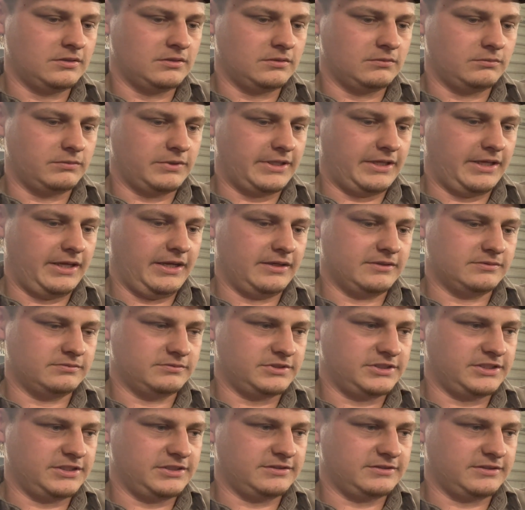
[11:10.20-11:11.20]
But yeah,
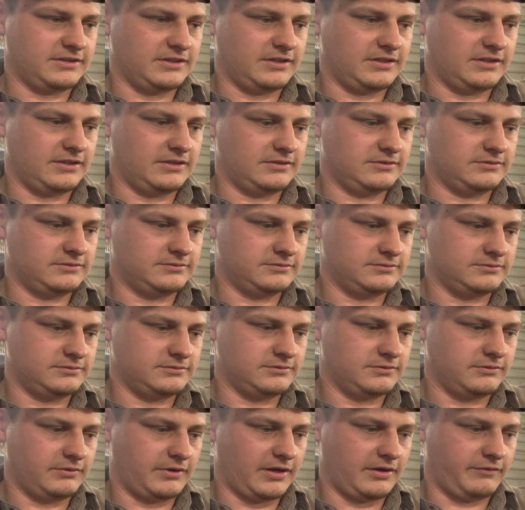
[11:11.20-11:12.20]
she's
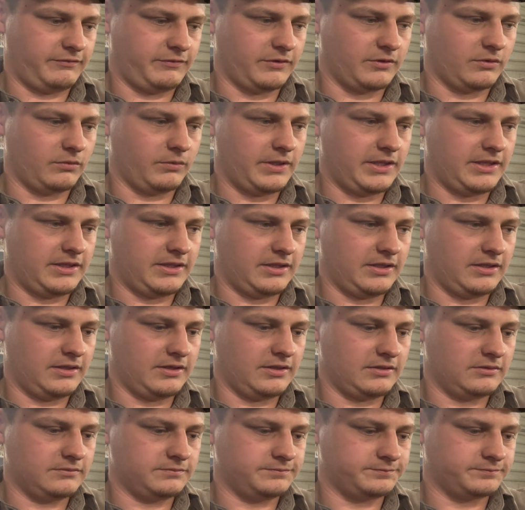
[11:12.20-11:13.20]
ready for the
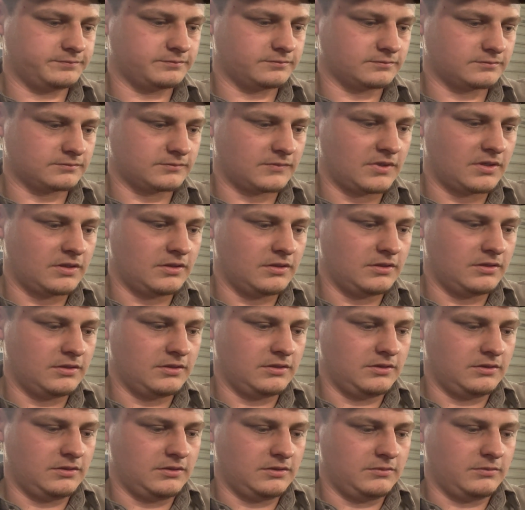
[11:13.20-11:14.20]
weekend.
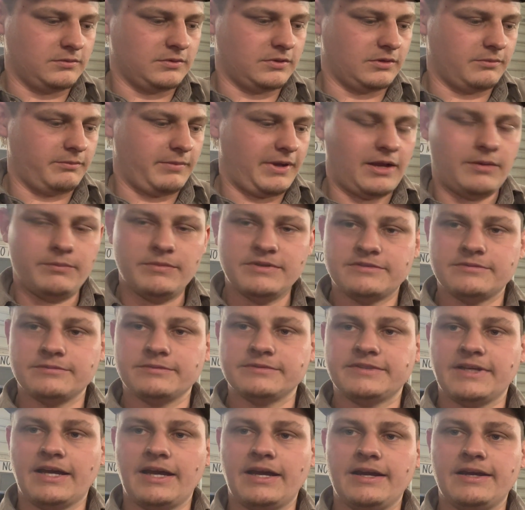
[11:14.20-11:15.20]
I'm gonna mount me some
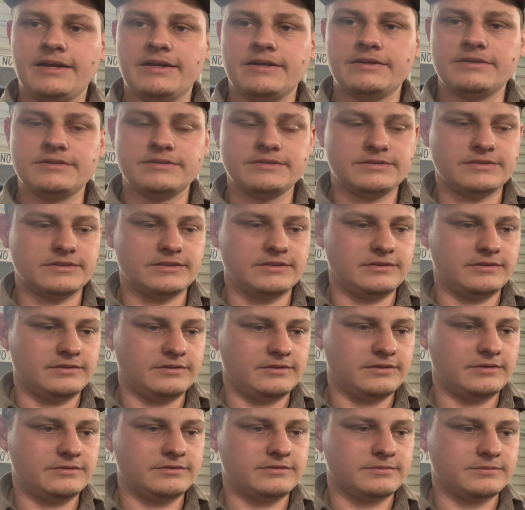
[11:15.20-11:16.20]
tires and
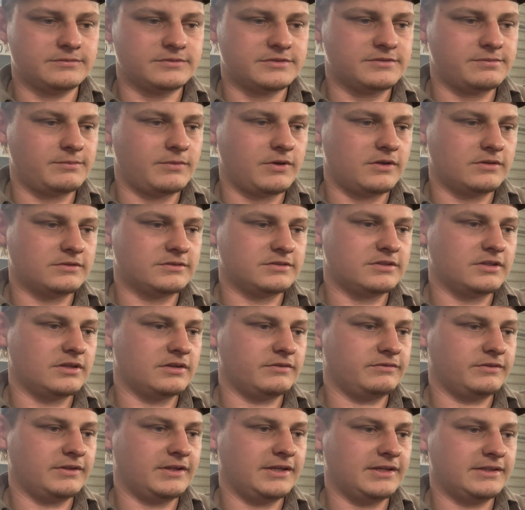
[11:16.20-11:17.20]
do some small
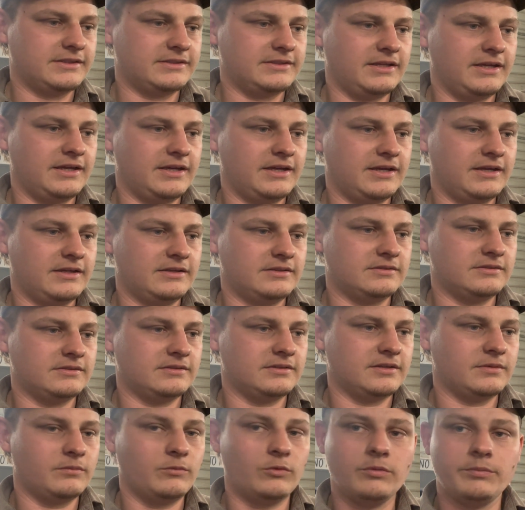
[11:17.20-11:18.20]
stuff like that, and
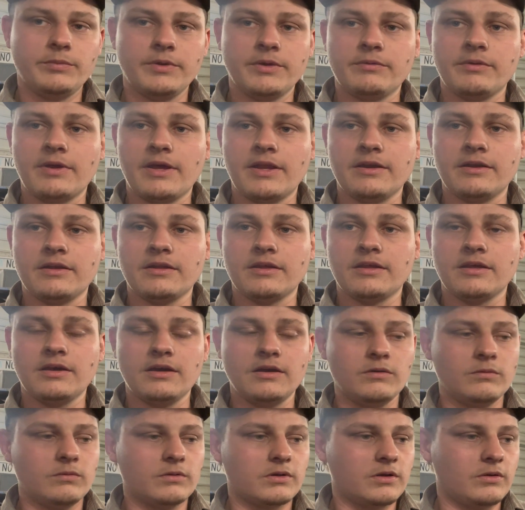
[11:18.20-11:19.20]
then we'll be ready to
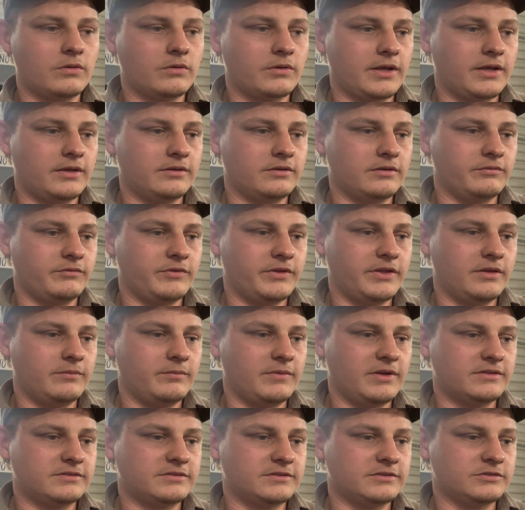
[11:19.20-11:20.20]
go. We're going out to
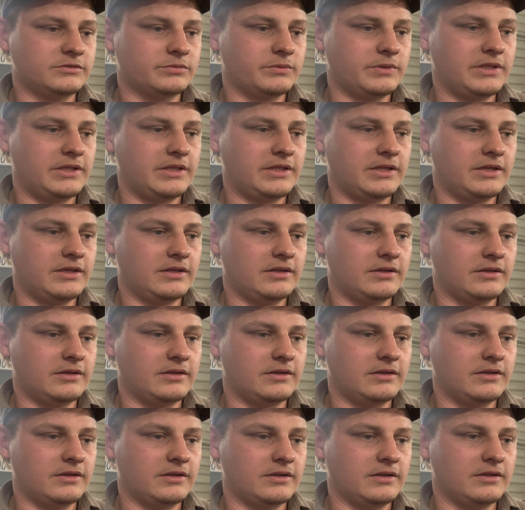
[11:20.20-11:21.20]
VMS this
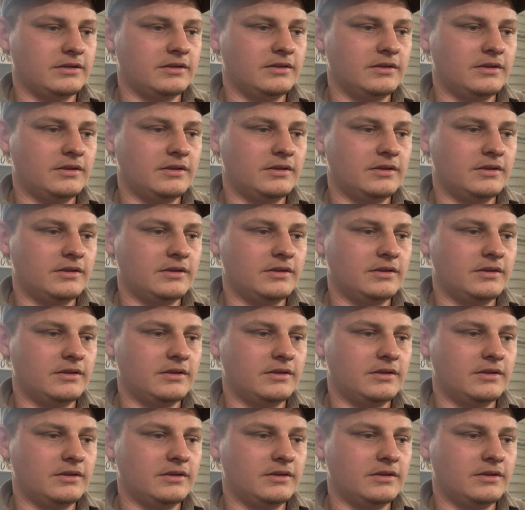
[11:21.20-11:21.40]
weekend, and